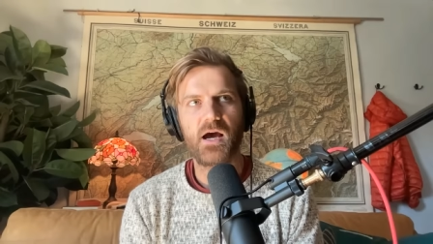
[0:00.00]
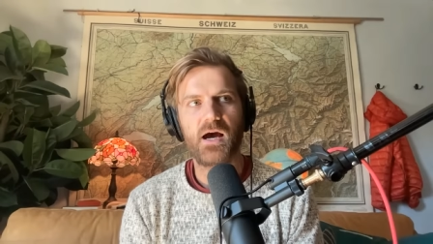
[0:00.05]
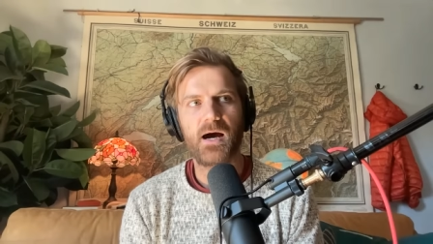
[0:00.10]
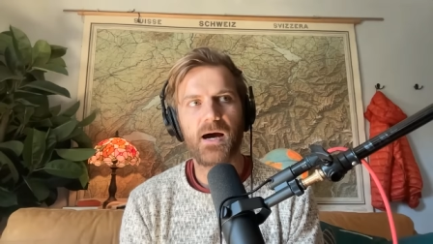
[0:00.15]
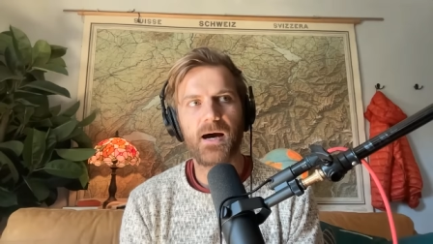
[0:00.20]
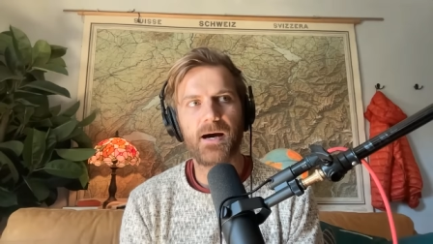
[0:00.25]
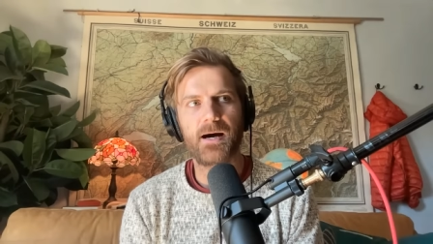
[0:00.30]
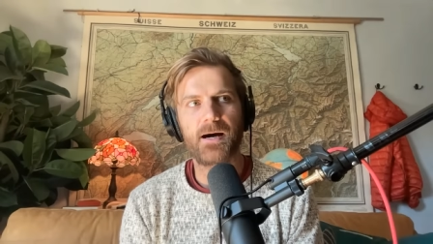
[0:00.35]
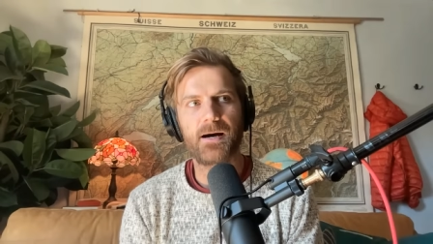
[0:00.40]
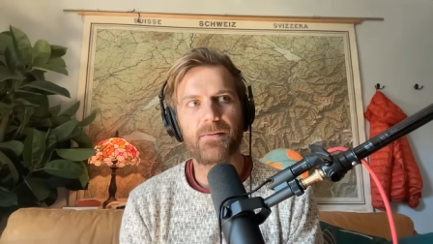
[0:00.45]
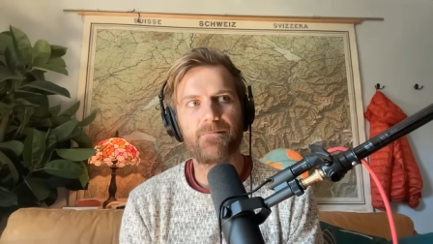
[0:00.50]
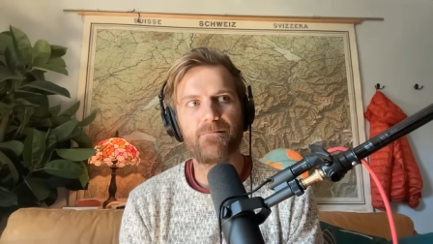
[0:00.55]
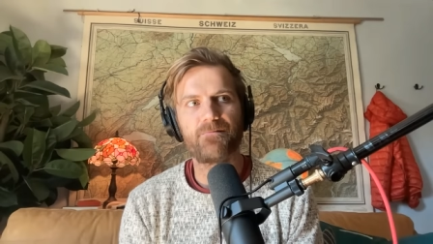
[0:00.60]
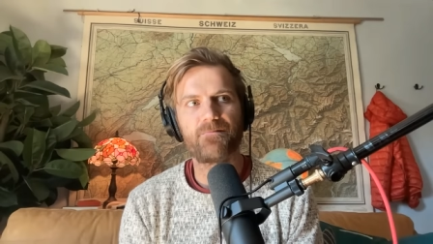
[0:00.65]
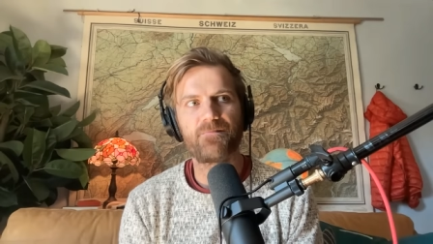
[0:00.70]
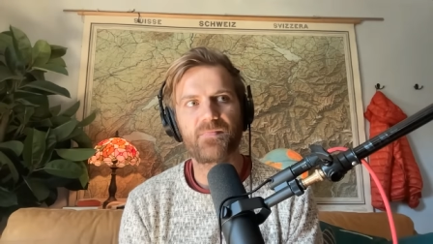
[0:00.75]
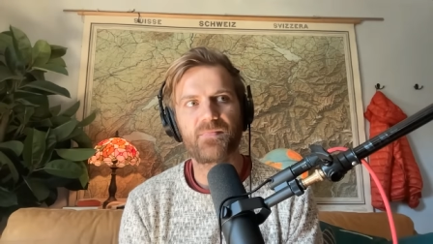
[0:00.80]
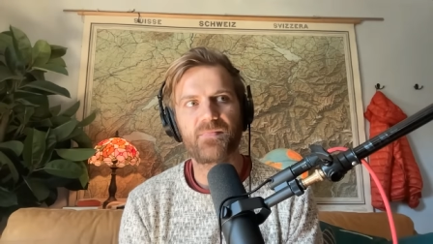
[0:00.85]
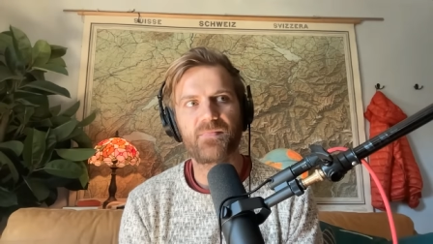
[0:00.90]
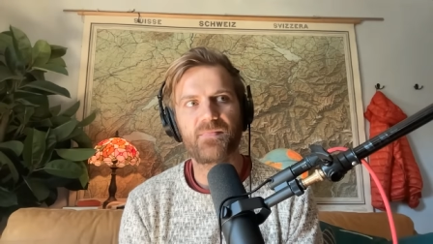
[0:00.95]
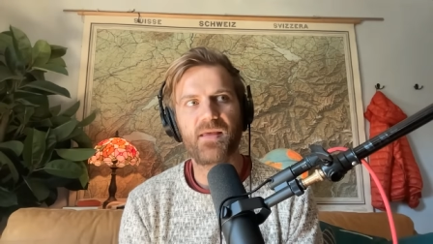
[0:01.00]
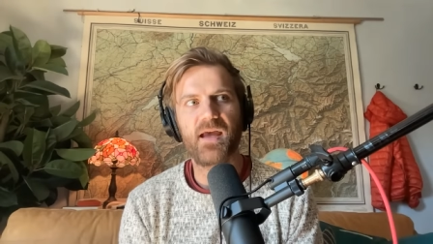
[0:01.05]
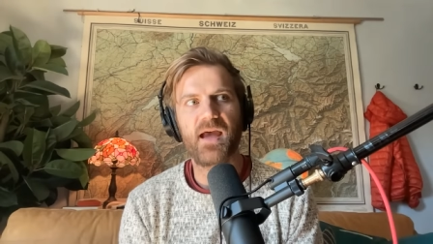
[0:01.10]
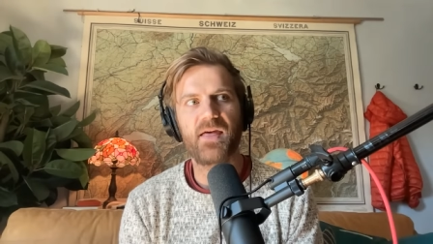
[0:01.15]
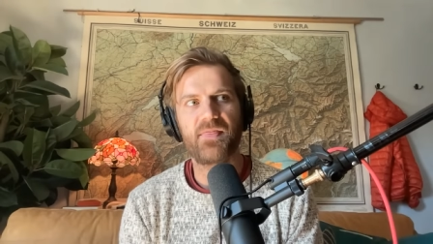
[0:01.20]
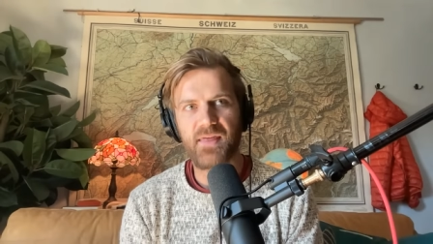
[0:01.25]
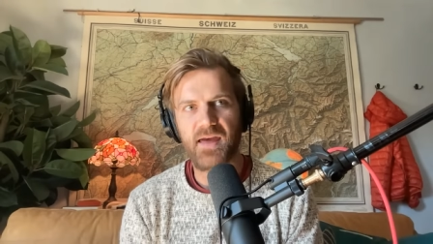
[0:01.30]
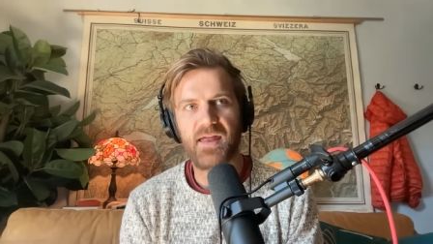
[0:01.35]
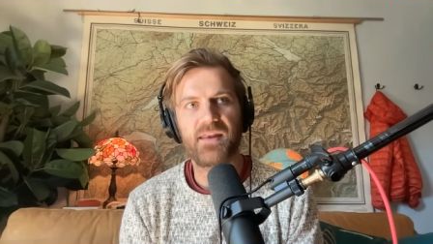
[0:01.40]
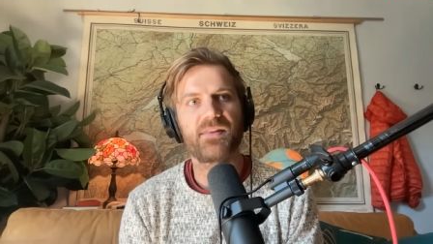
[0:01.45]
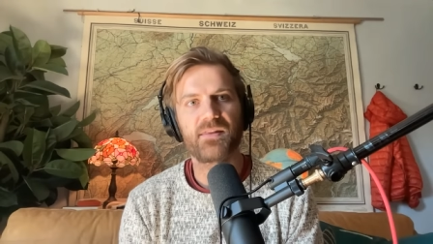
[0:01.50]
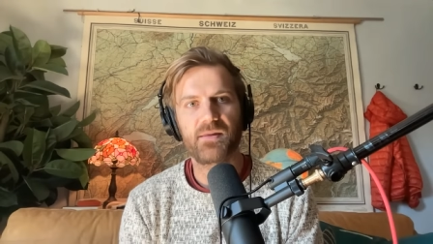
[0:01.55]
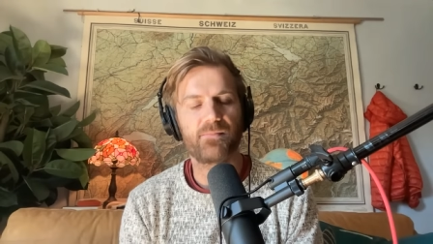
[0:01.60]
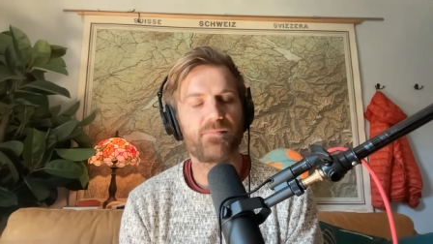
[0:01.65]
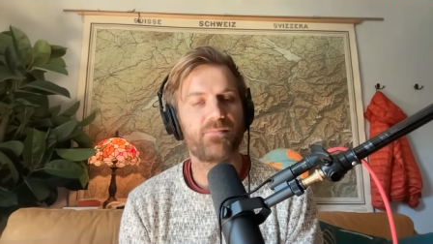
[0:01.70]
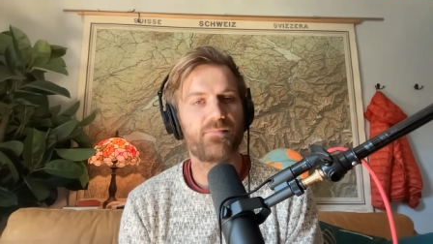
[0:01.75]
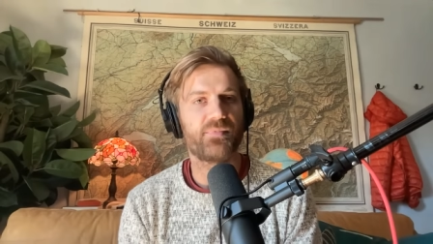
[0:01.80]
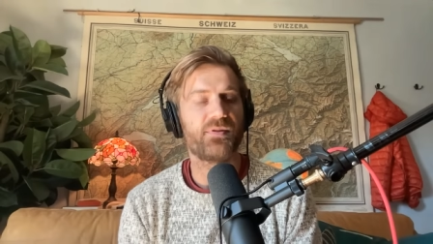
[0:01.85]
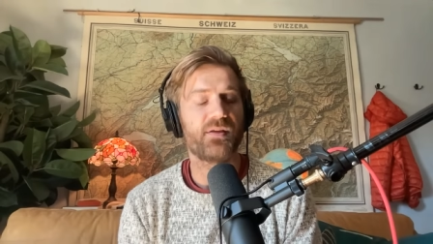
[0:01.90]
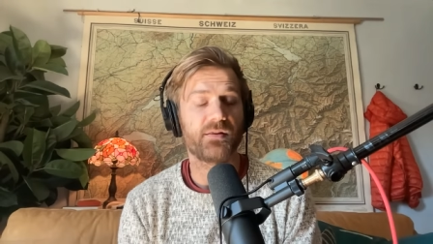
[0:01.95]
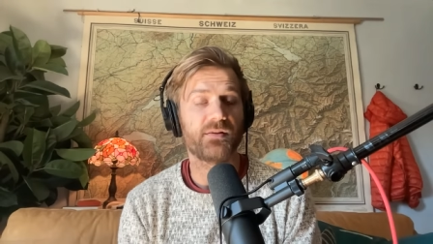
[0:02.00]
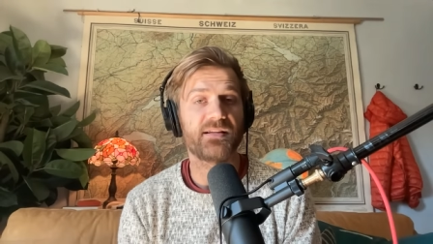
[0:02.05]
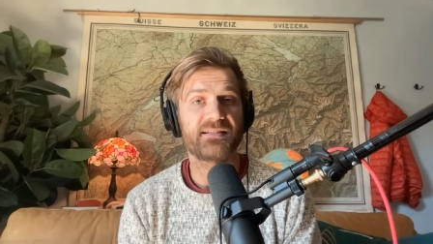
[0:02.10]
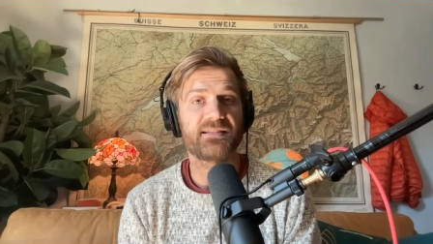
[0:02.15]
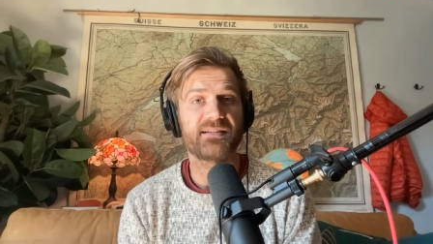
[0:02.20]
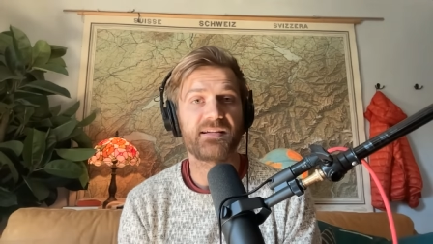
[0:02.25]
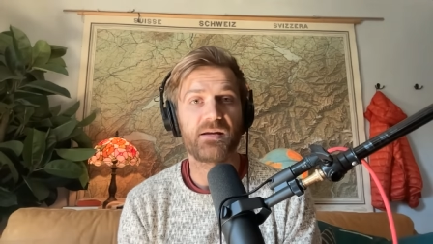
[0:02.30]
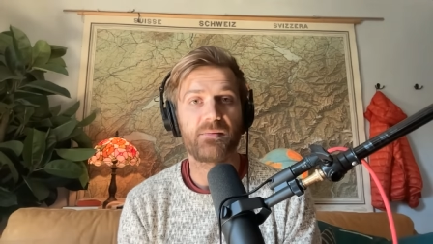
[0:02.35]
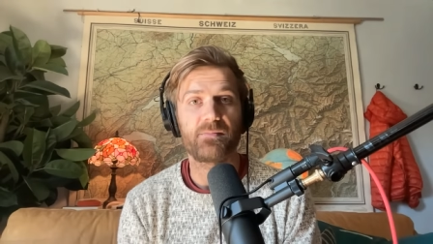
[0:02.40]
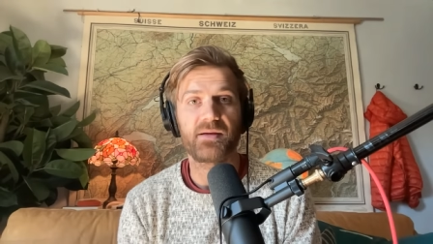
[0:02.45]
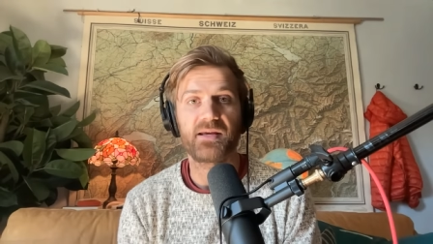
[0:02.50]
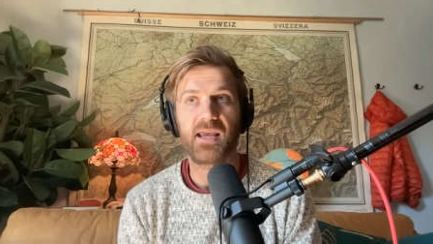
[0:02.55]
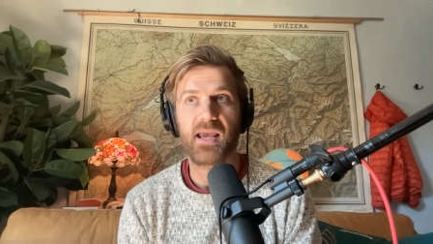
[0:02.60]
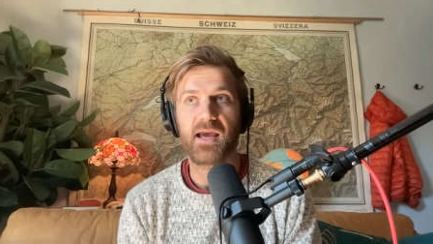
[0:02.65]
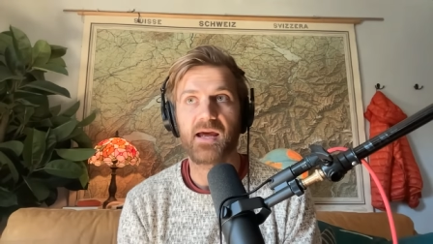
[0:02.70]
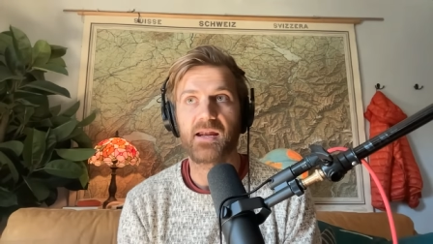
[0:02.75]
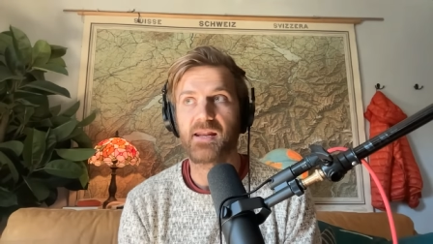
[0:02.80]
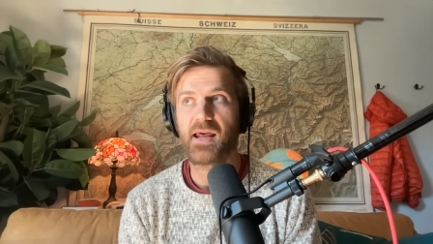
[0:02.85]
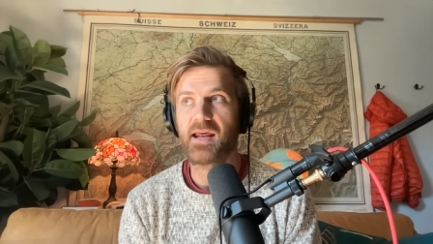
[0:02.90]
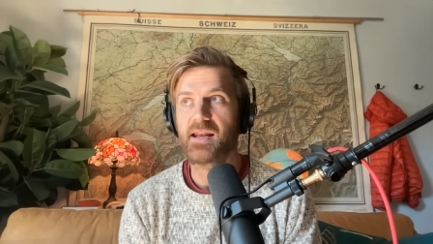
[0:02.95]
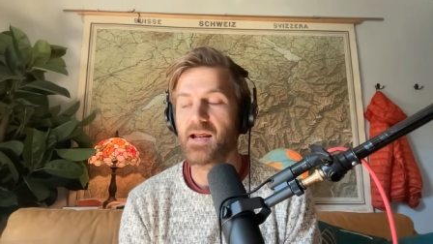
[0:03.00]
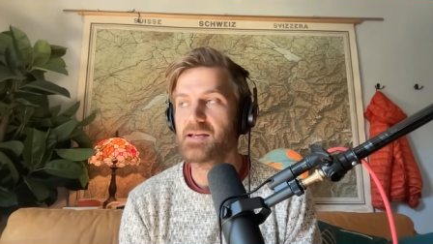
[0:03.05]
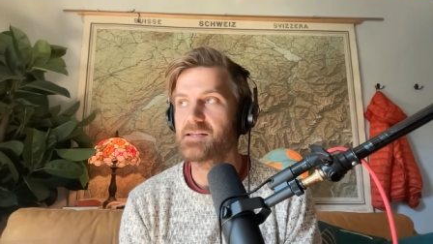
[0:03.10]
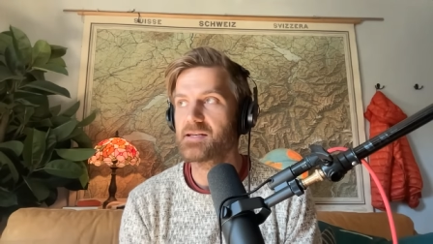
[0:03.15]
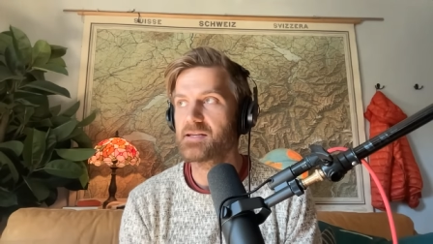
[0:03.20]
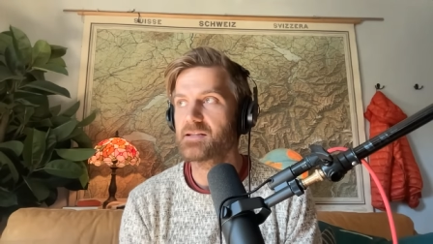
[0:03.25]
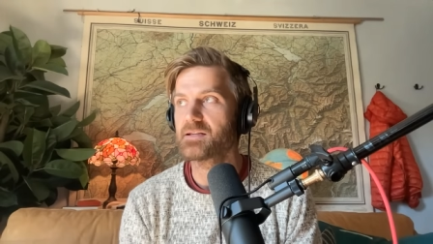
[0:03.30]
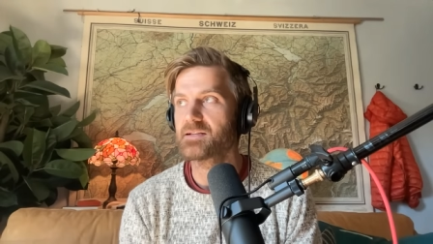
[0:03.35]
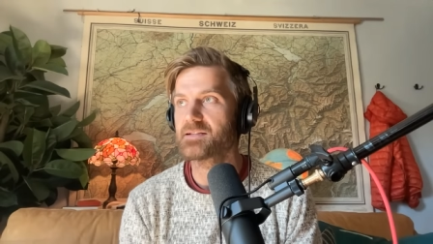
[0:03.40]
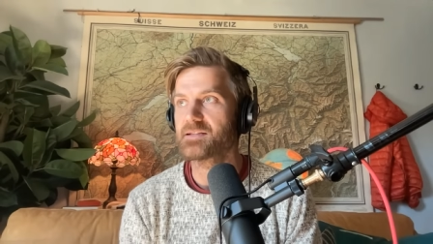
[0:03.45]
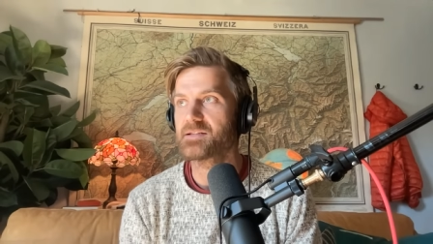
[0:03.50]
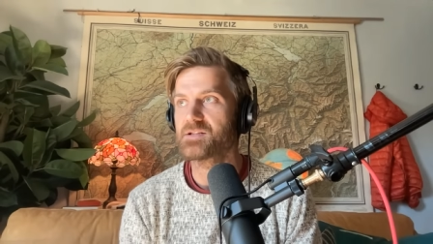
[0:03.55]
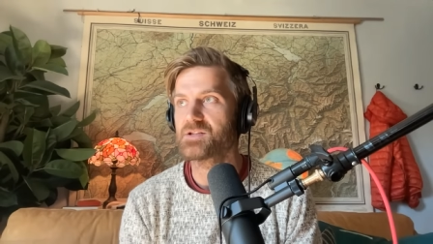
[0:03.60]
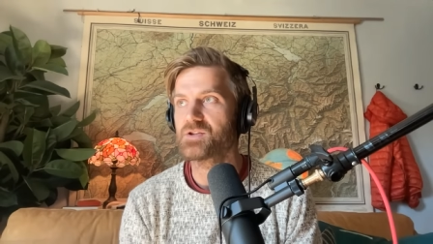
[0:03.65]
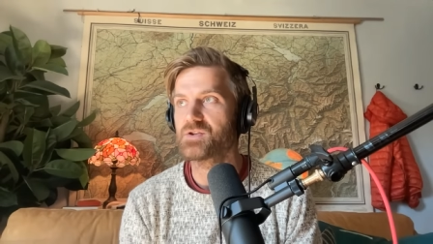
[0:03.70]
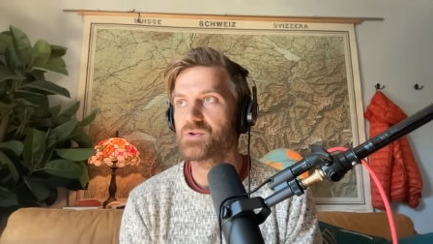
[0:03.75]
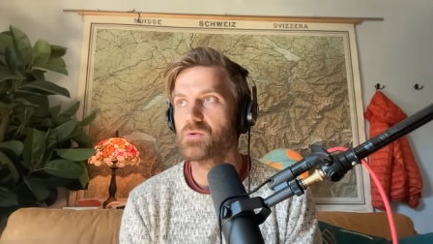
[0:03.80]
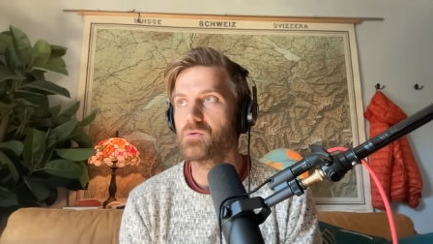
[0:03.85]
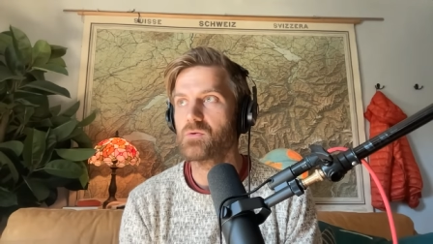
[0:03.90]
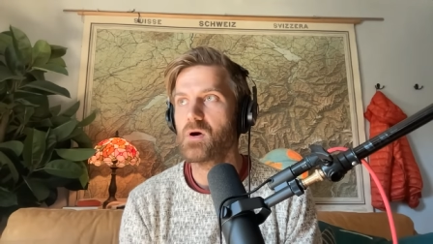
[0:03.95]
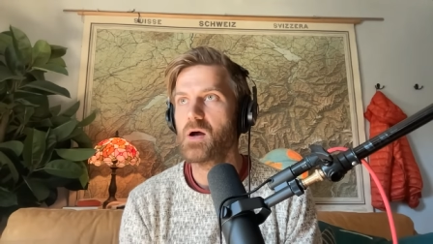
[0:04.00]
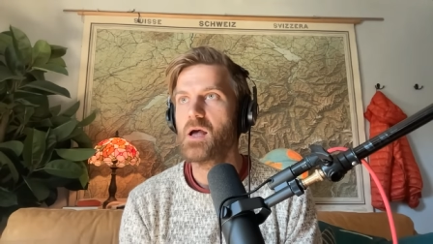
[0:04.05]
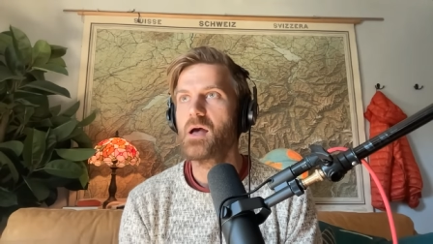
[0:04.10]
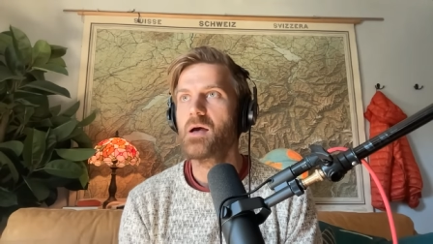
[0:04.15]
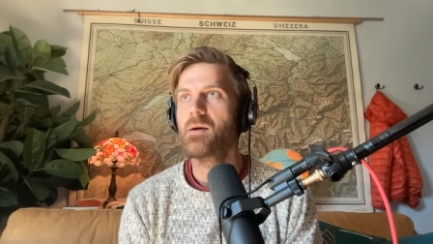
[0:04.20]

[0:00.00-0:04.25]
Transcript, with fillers: Um, and then the the listening began, and I did listen to